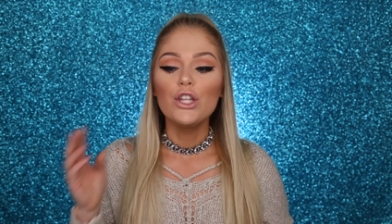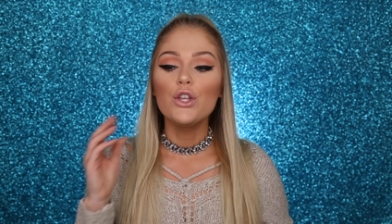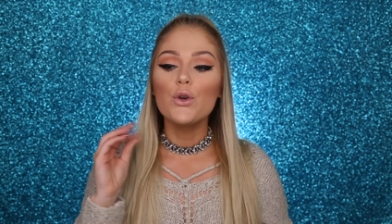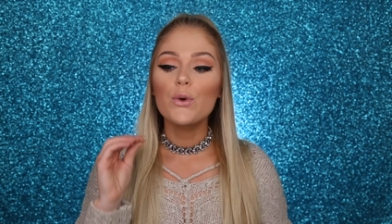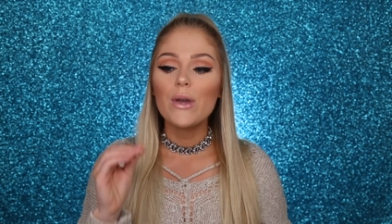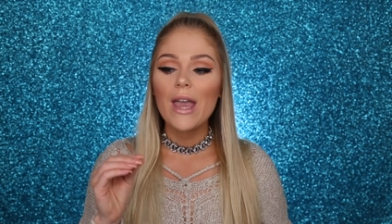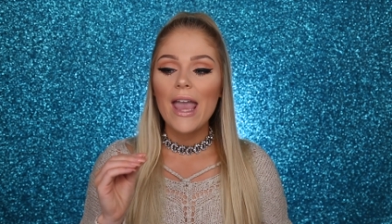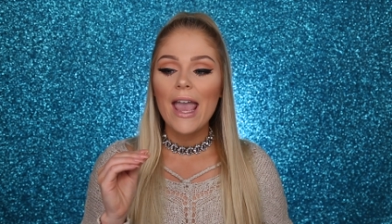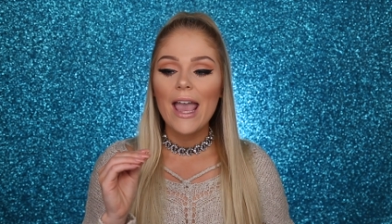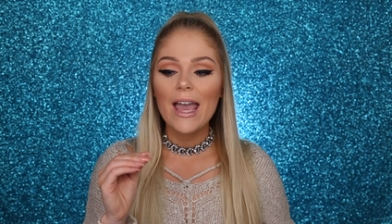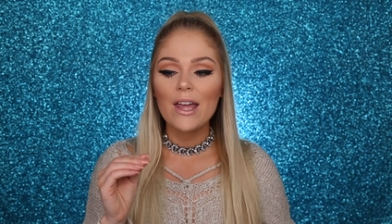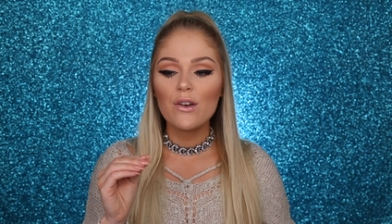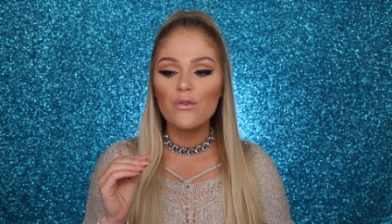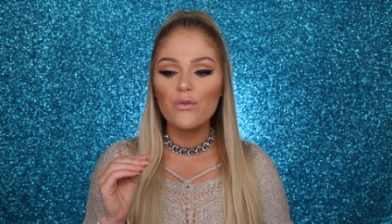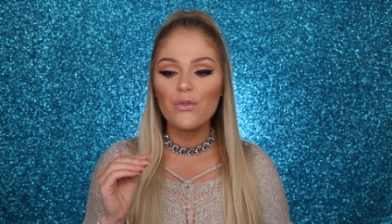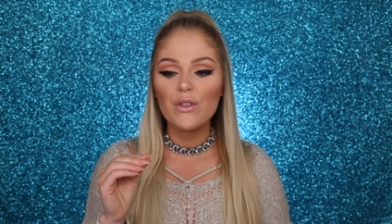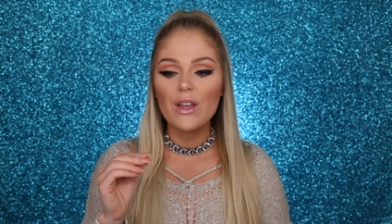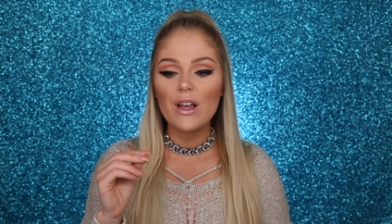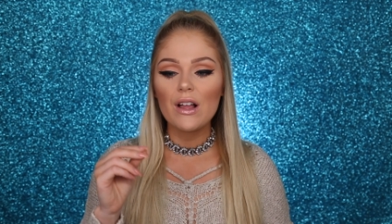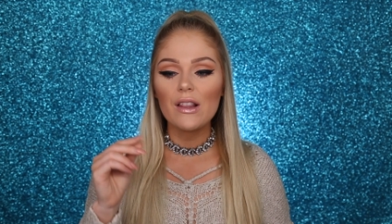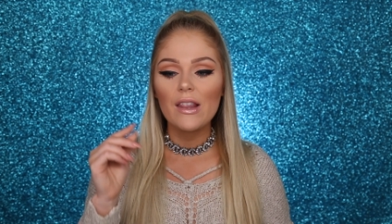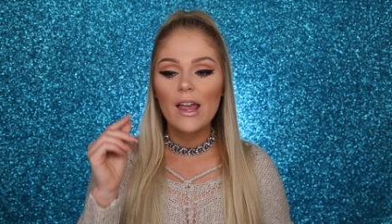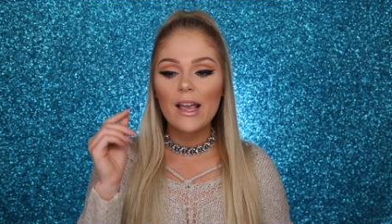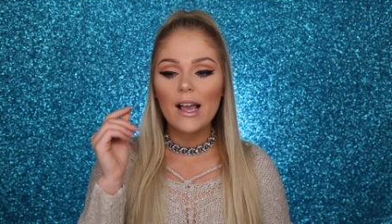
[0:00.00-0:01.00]
You can
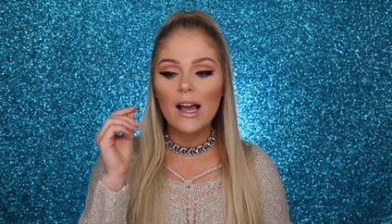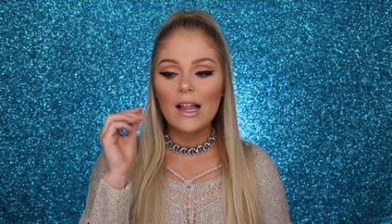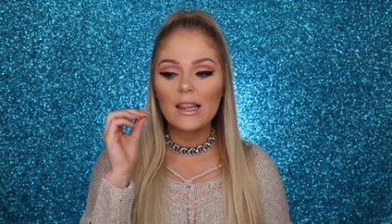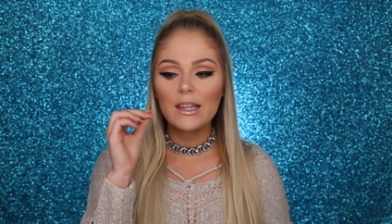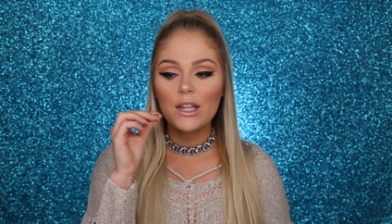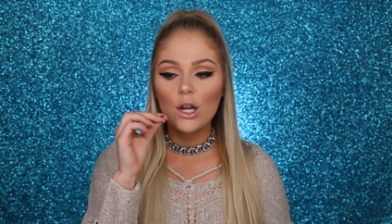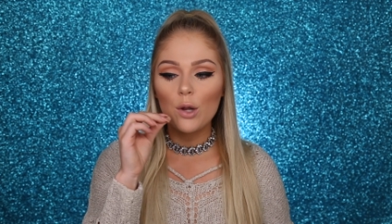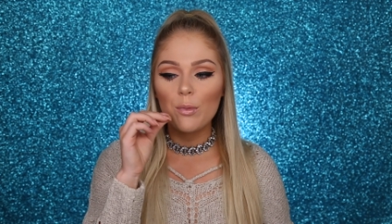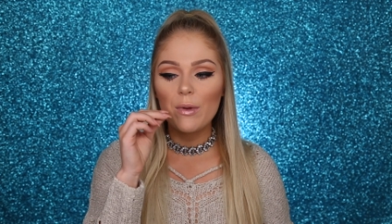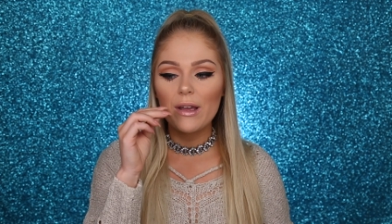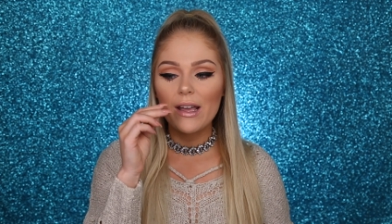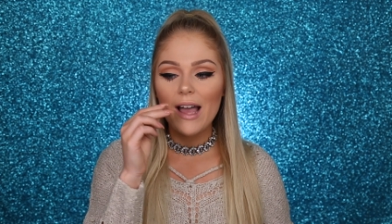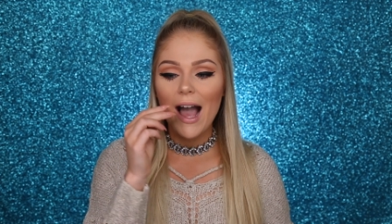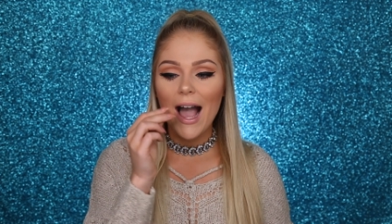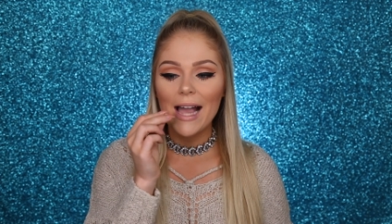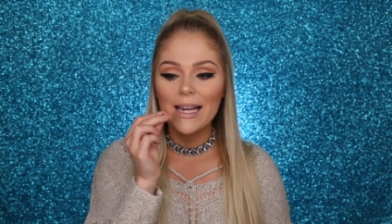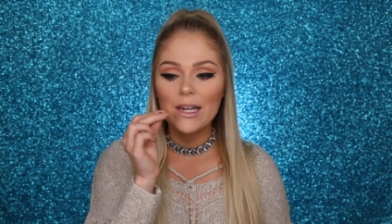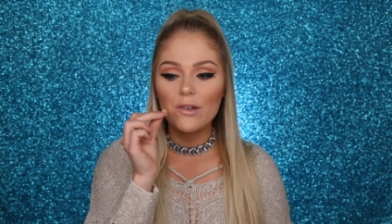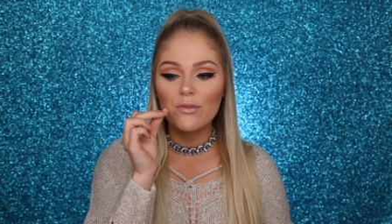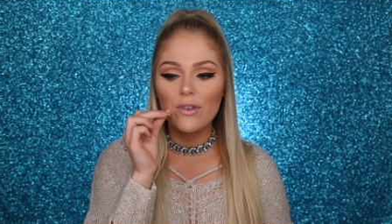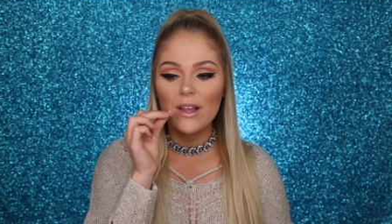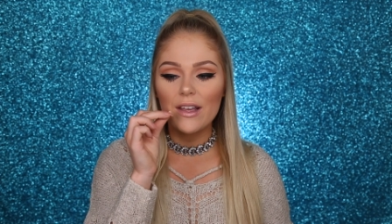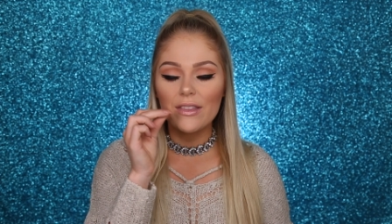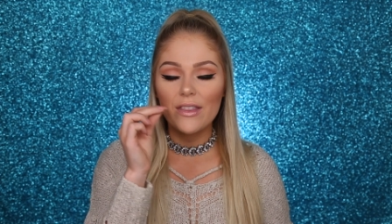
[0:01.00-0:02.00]
feel like a little bit
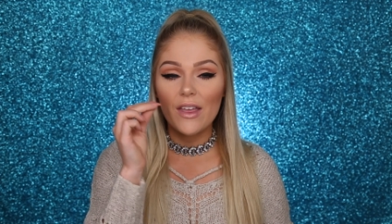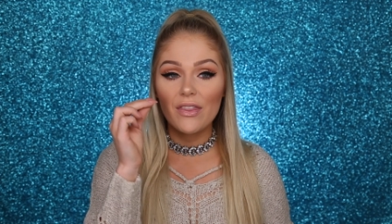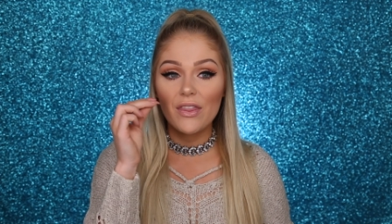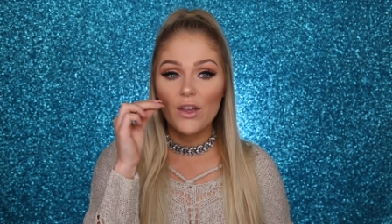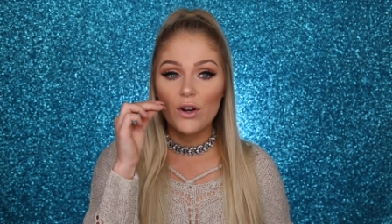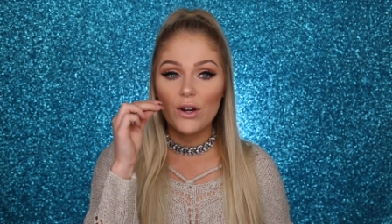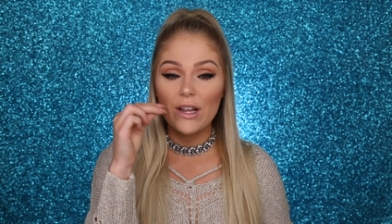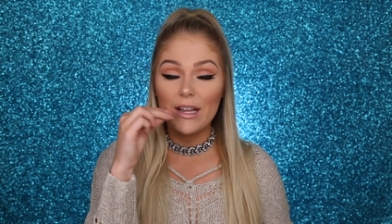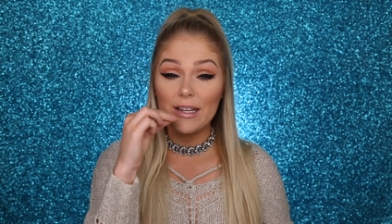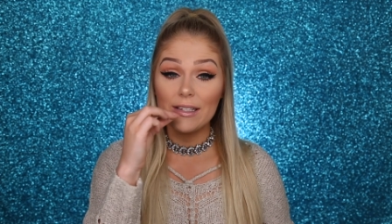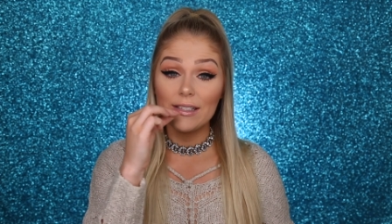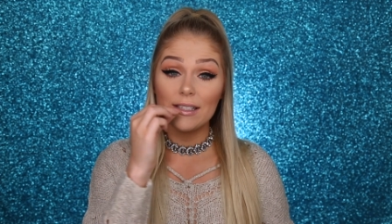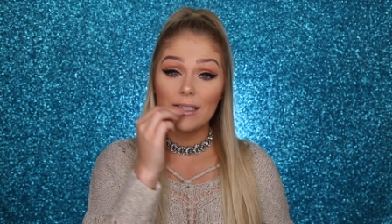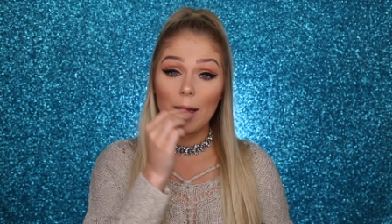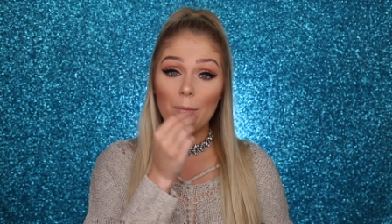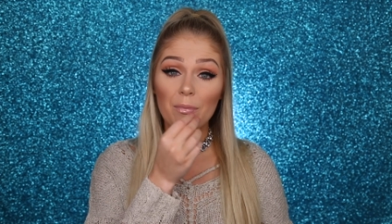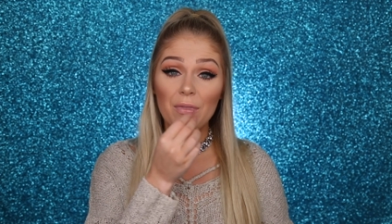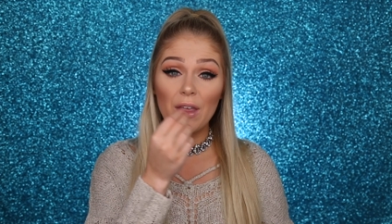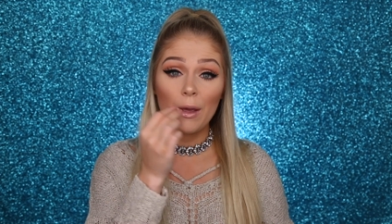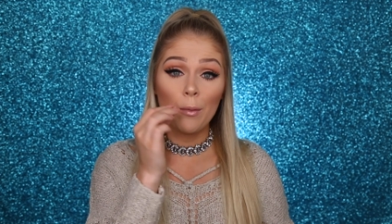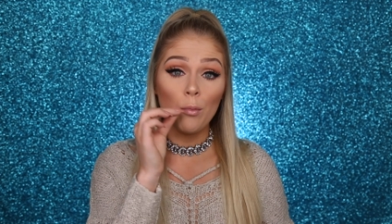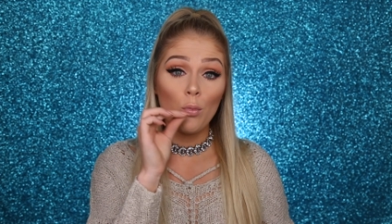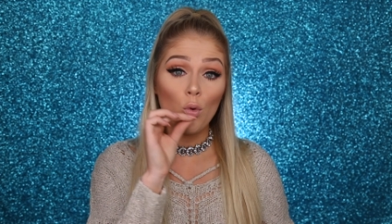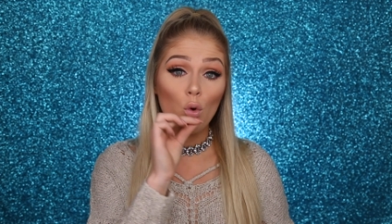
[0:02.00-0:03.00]
kind of like that there is
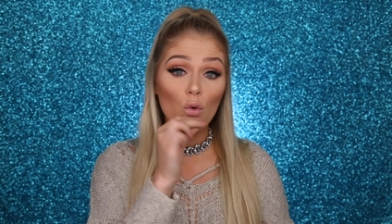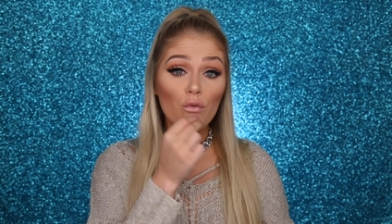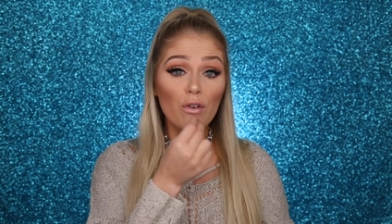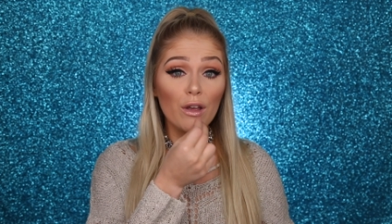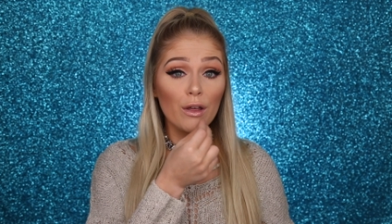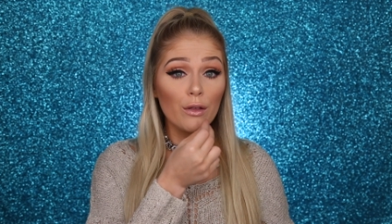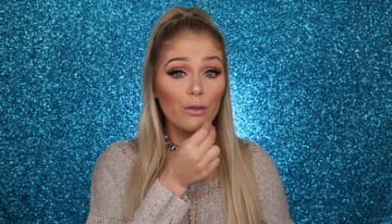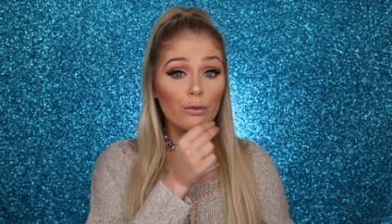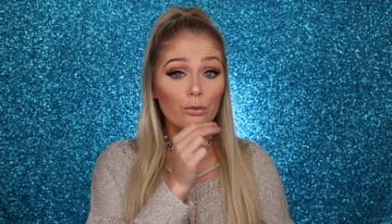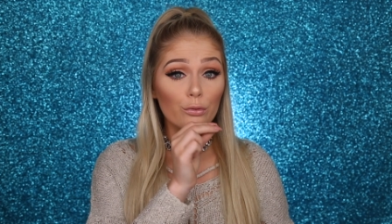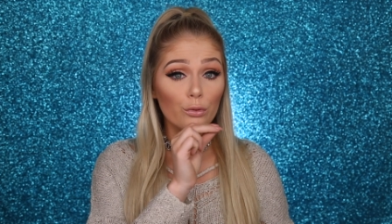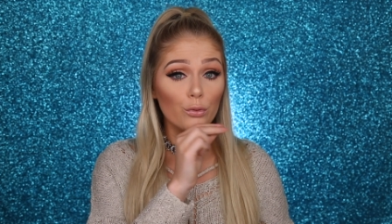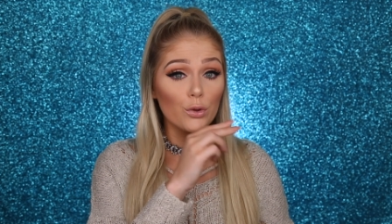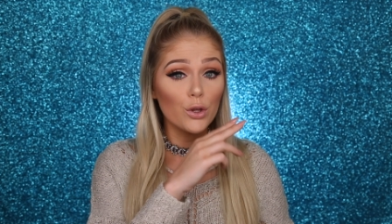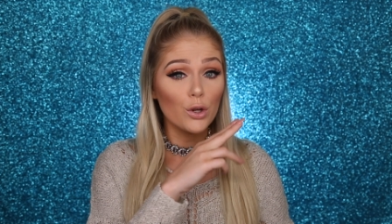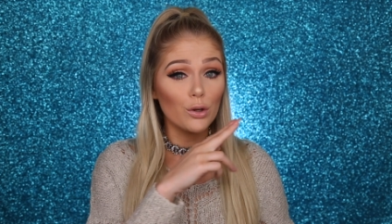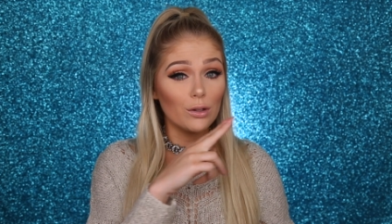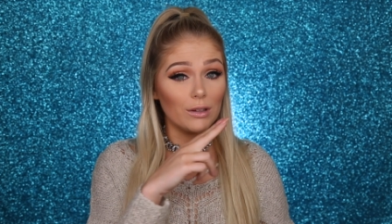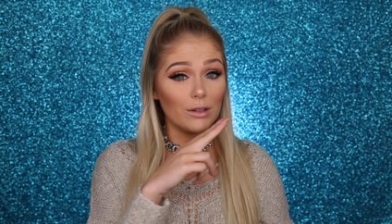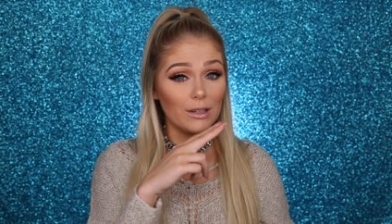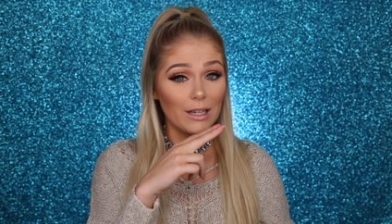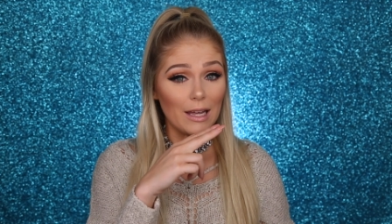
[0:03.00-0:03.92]
something moving through your